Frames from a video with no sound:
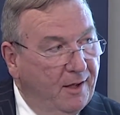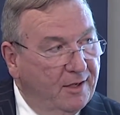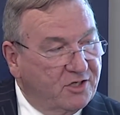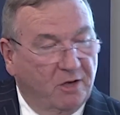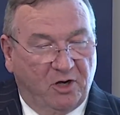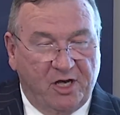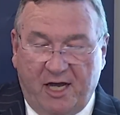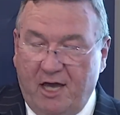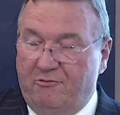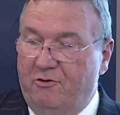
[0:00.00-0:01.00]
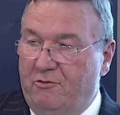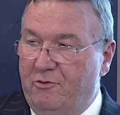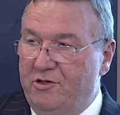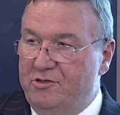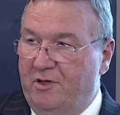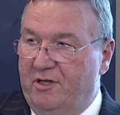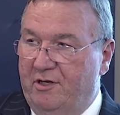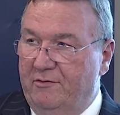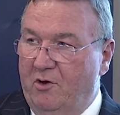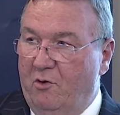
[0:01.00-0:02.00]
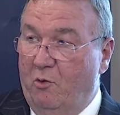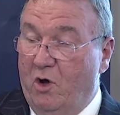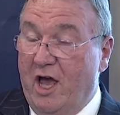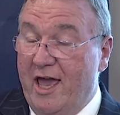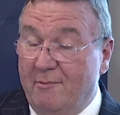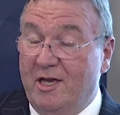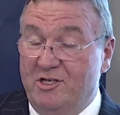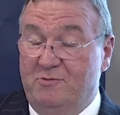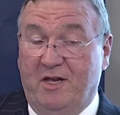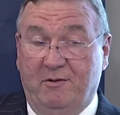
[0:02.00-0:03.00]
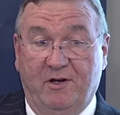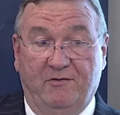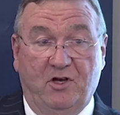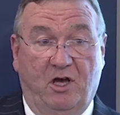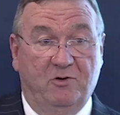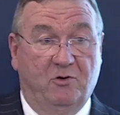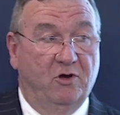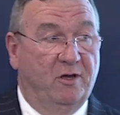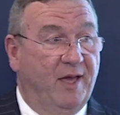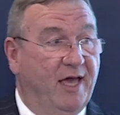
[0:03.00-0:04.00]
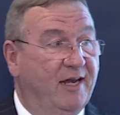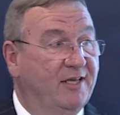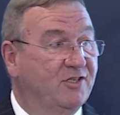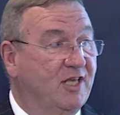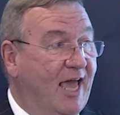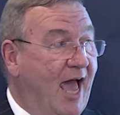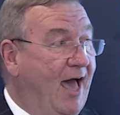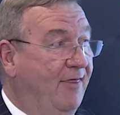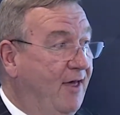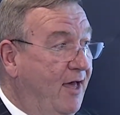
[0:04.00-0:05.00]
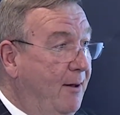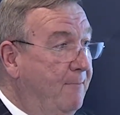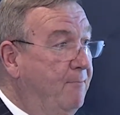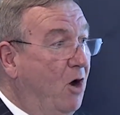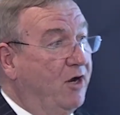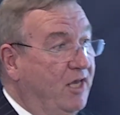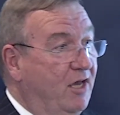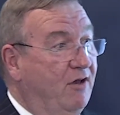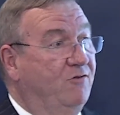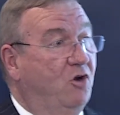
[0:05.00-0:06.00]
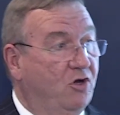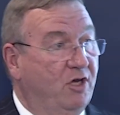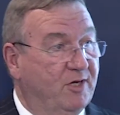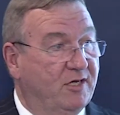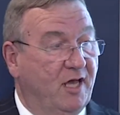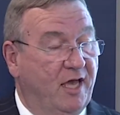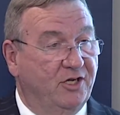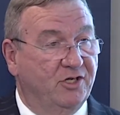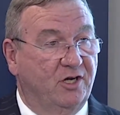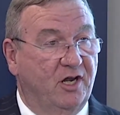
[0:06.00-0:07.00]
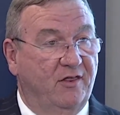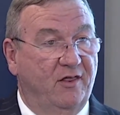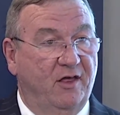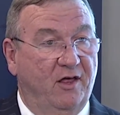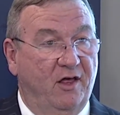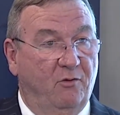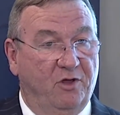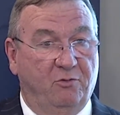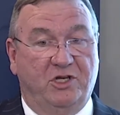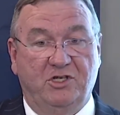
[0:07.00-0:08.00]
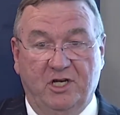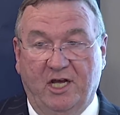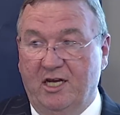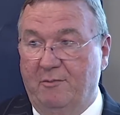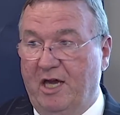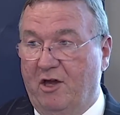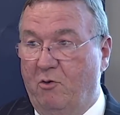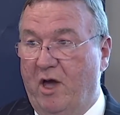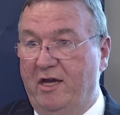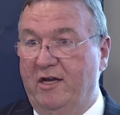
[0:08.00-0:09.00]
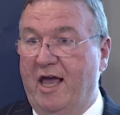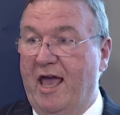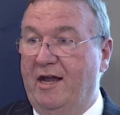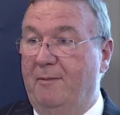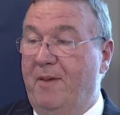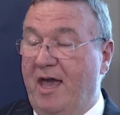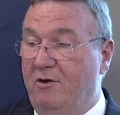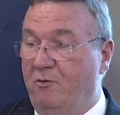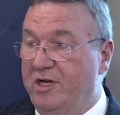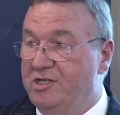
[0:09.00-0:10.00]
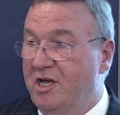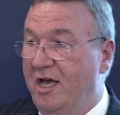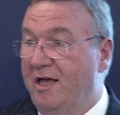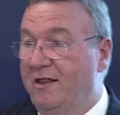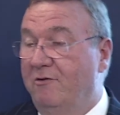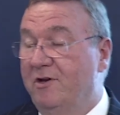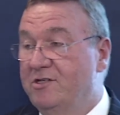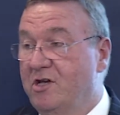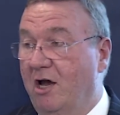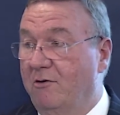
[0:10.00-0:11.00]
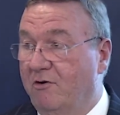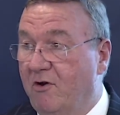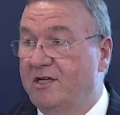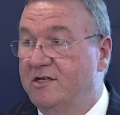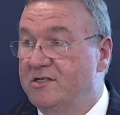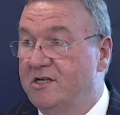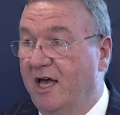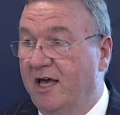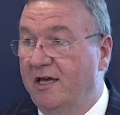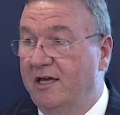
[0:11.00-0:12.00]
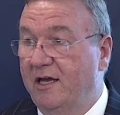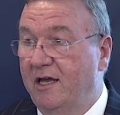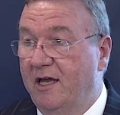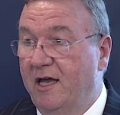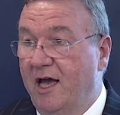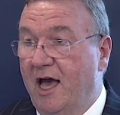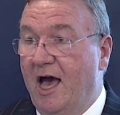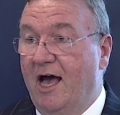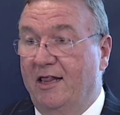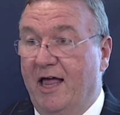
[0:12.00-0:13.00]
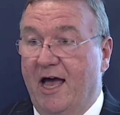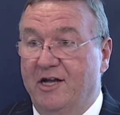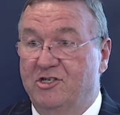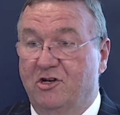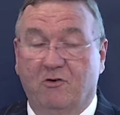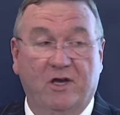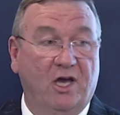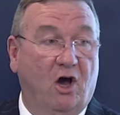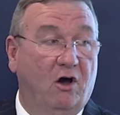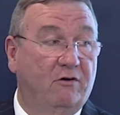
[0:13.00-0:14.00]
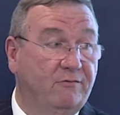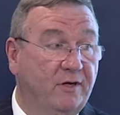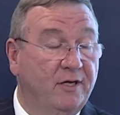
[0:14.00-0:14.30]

So I'm not going to go through the rules with you. What I am going to spend a bit of time talking about is the other body of documentation with which you need to be acquainted, and about which there is, I regret to say, a large degree of,